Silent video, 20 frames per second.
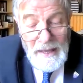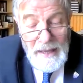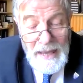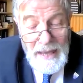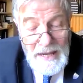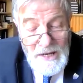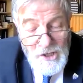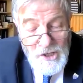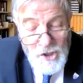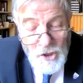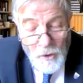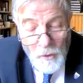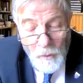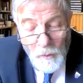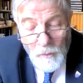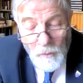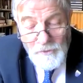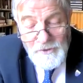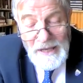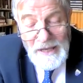
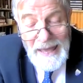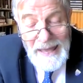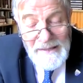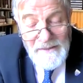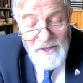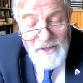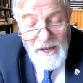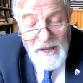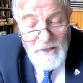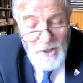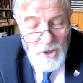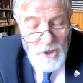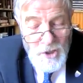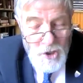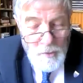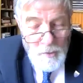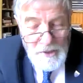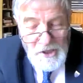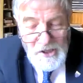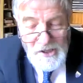age-old
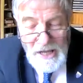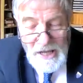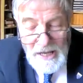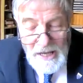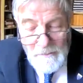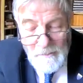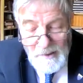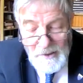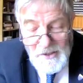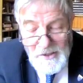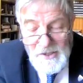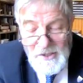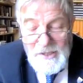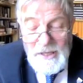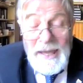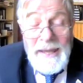anti-Jewish statements